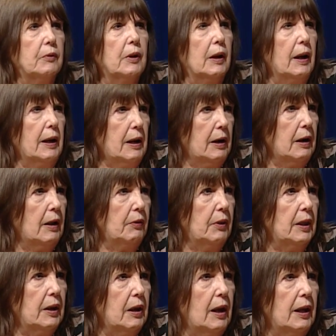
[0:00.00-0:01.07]

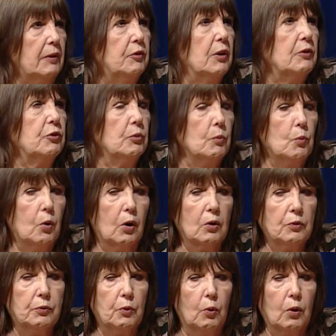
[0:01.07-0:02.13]
that I had done some
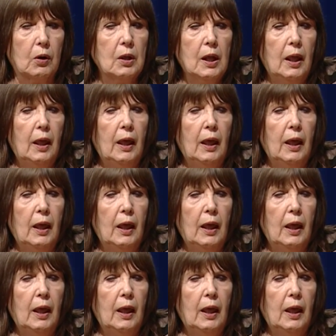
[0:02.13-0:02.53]
work for,